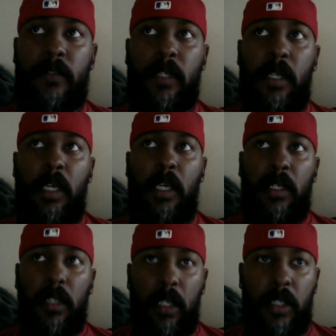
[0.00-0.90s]
it
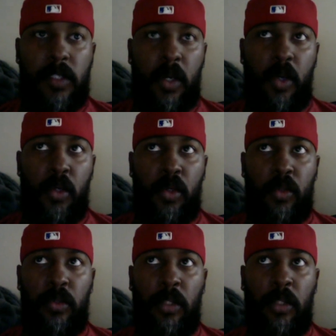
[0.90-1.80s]
looks cool,
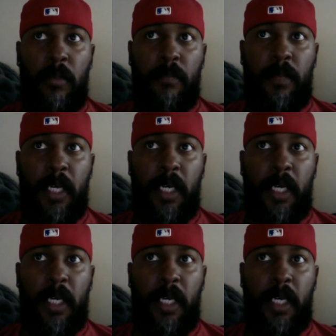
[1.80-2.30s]
but,